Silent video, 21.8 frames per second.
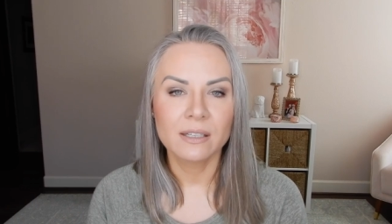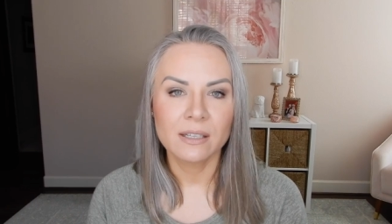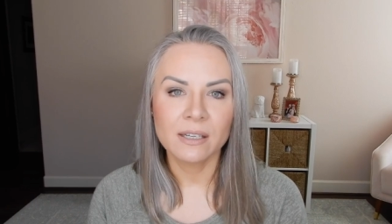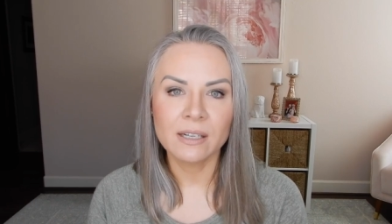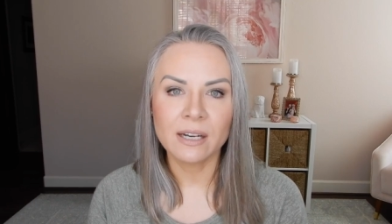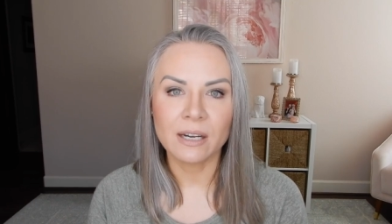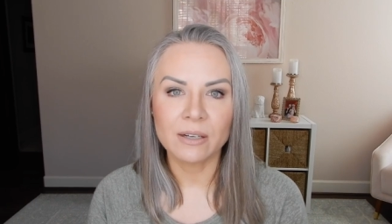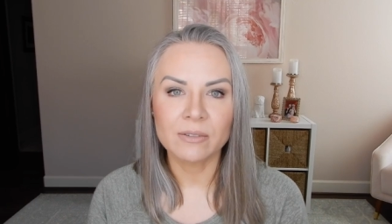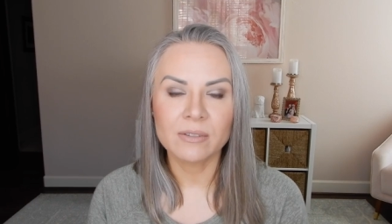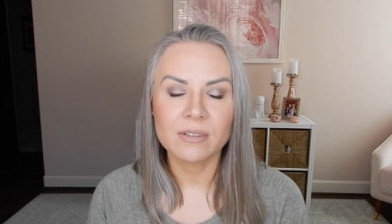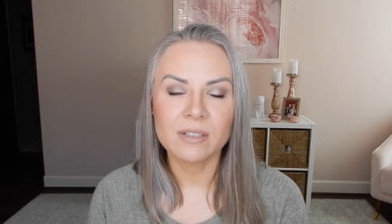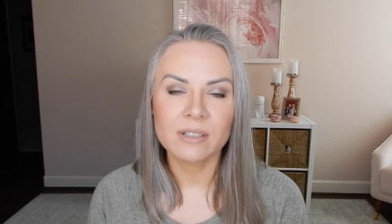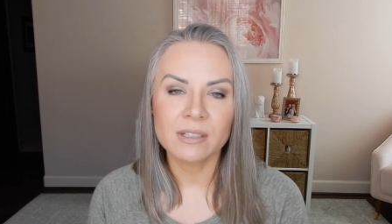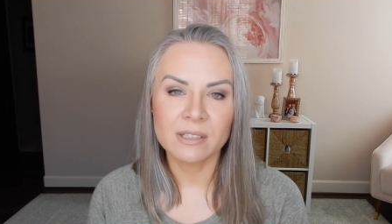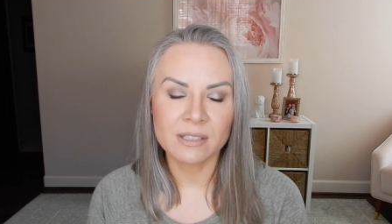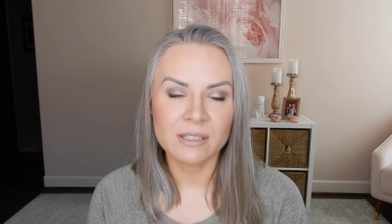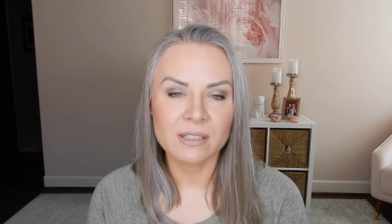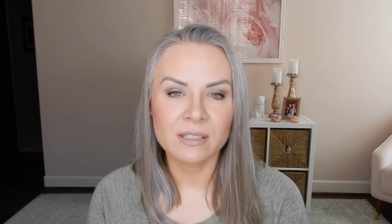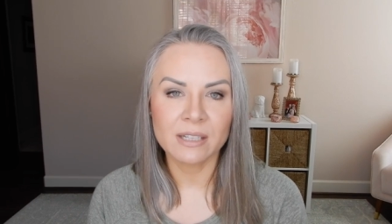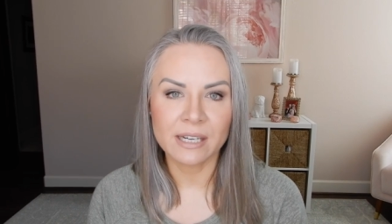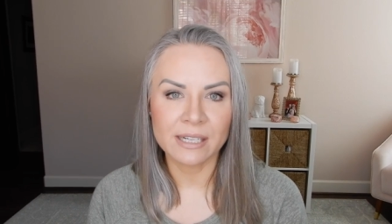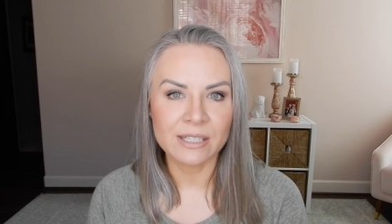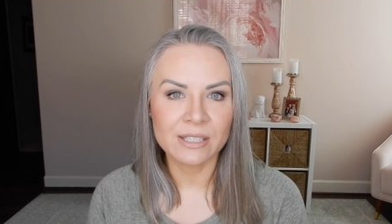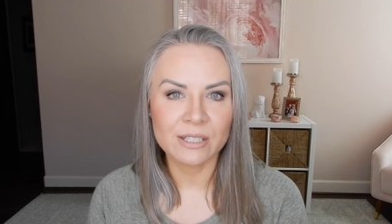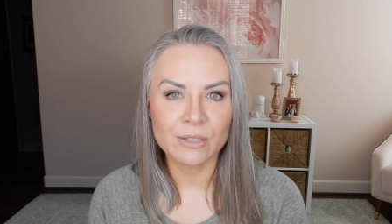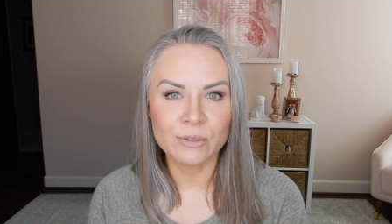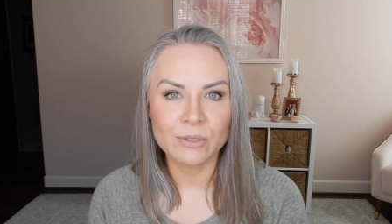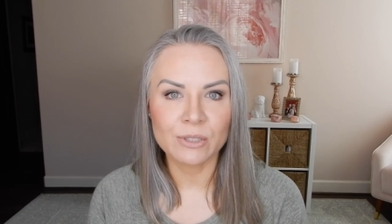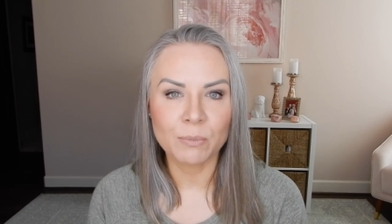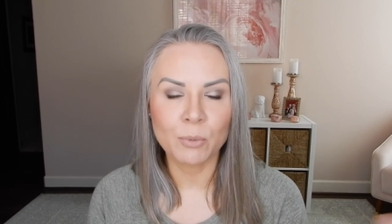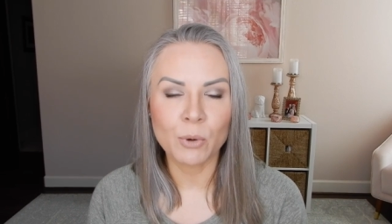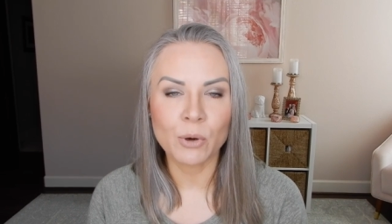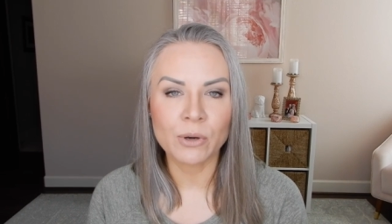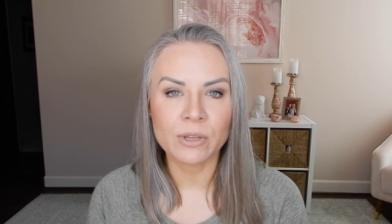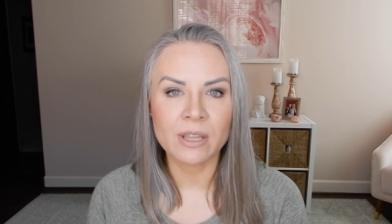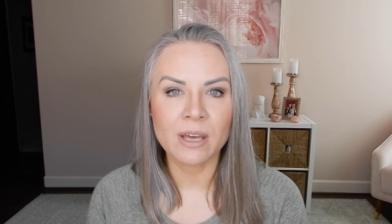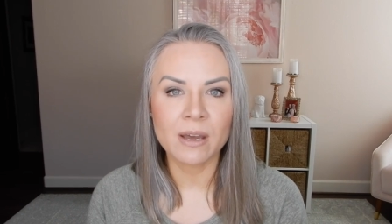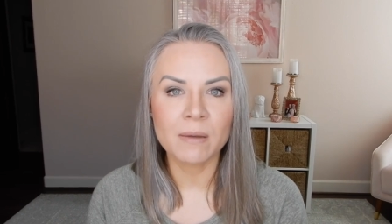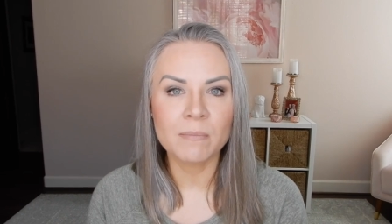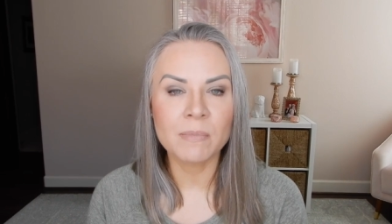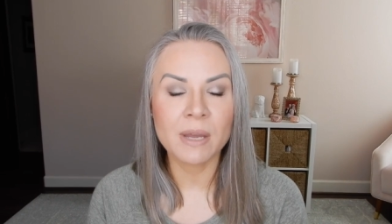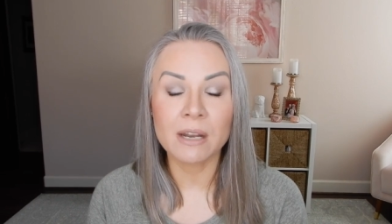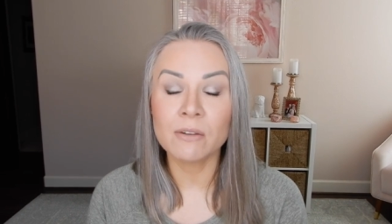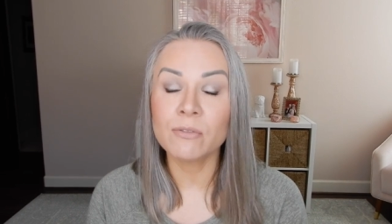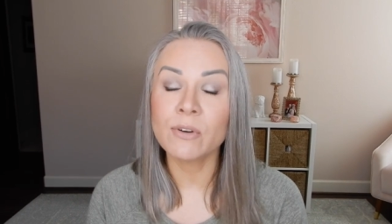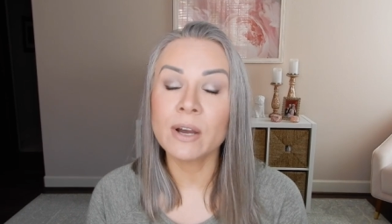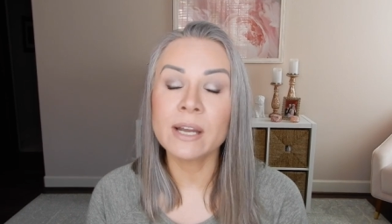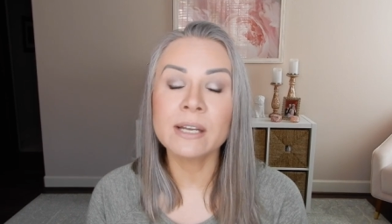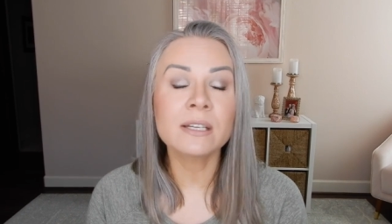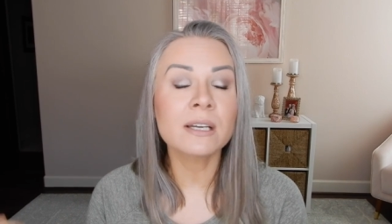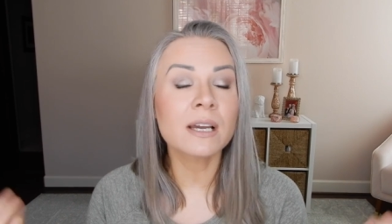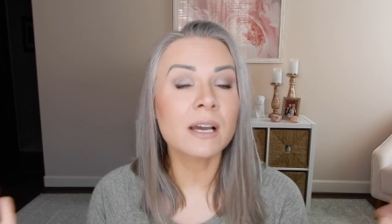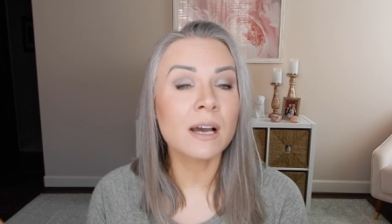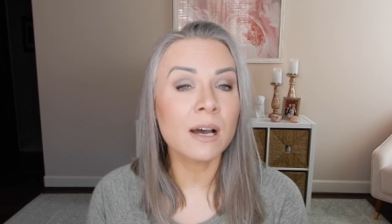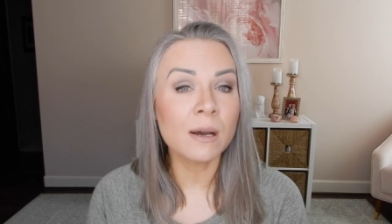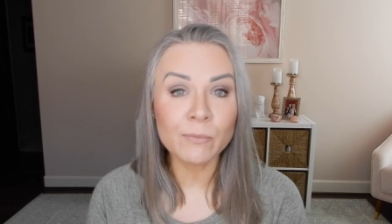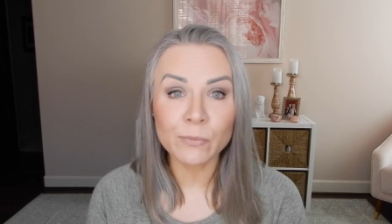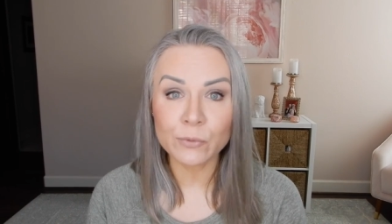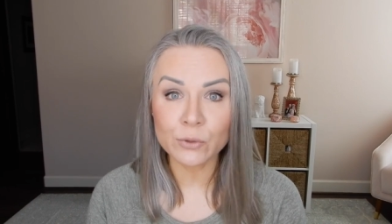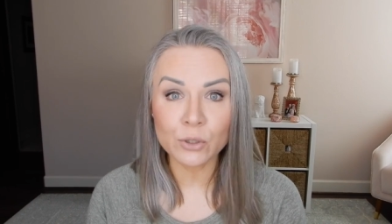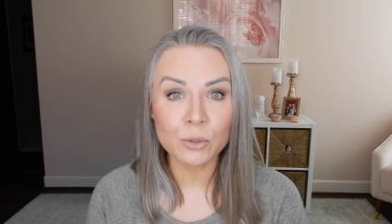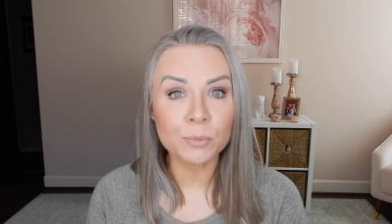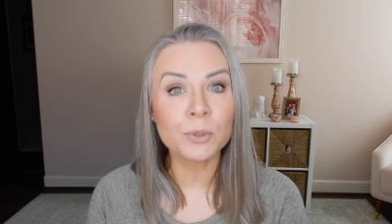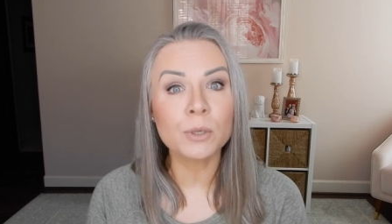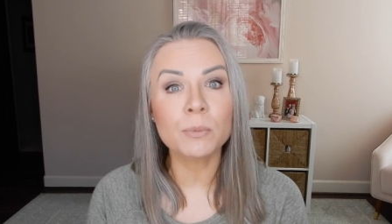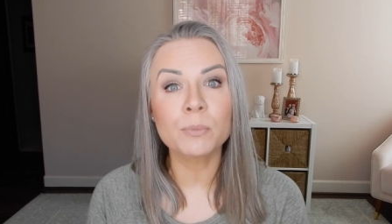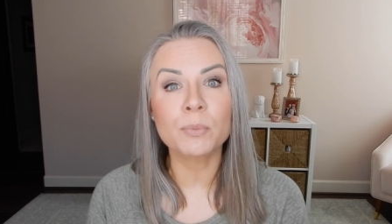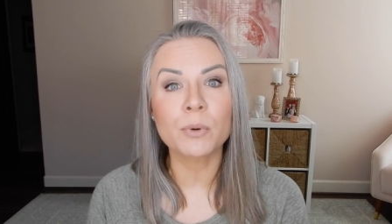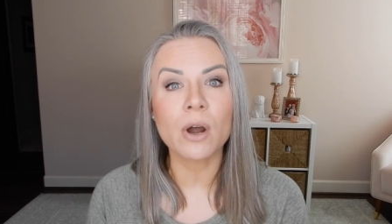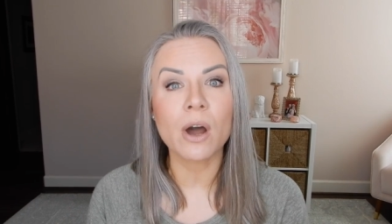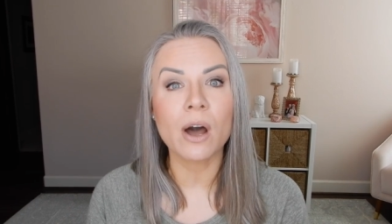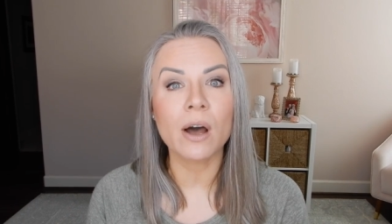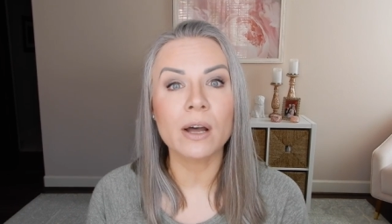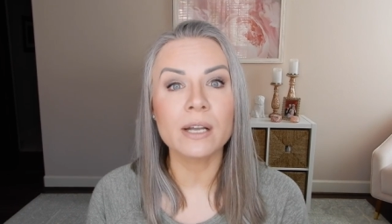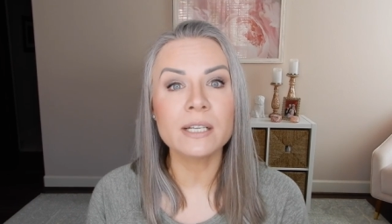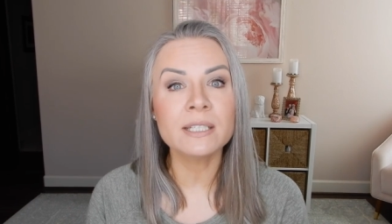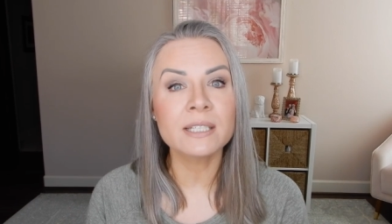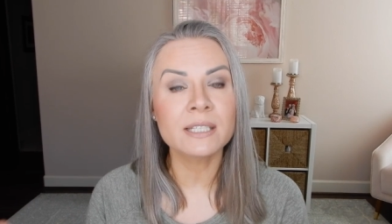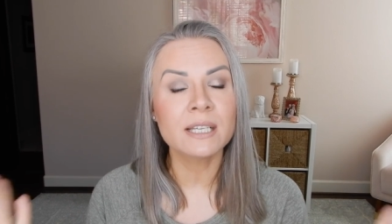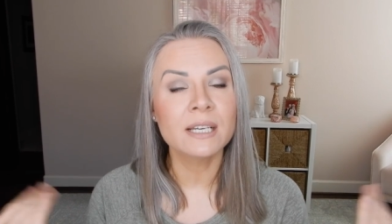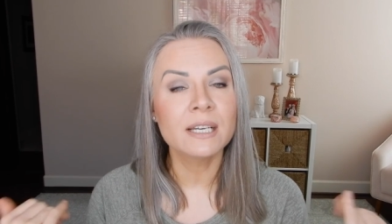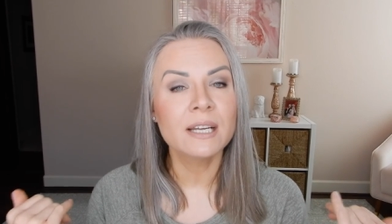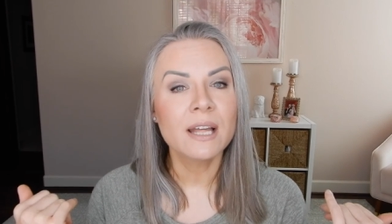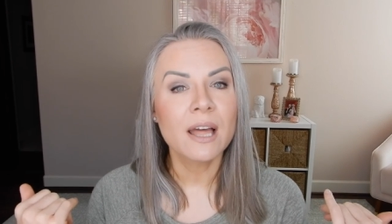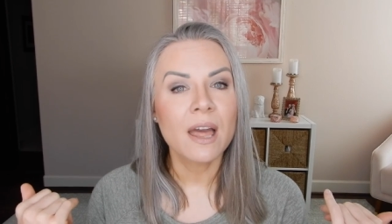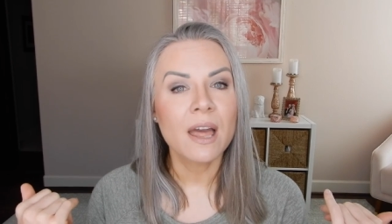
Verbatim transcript: you know, it's nice to support them and find comfortable bras